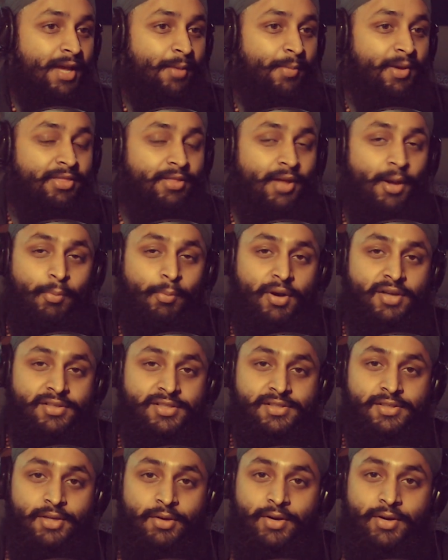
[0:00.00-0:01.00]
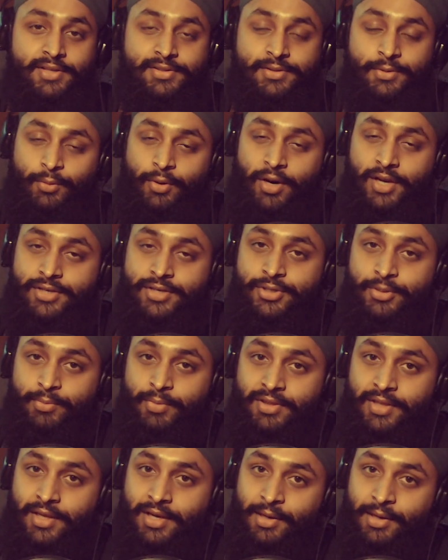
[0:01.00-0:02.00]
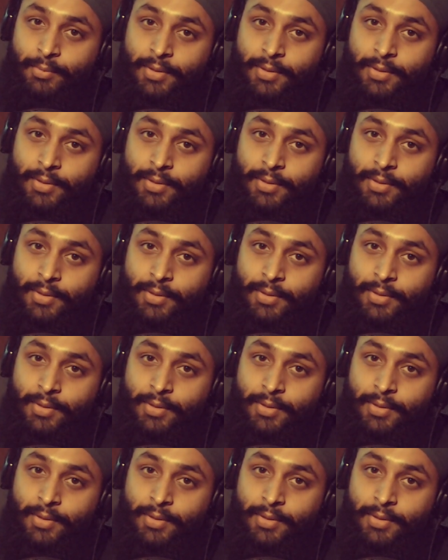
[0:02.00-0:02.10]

my thought process going as to what I should be thinking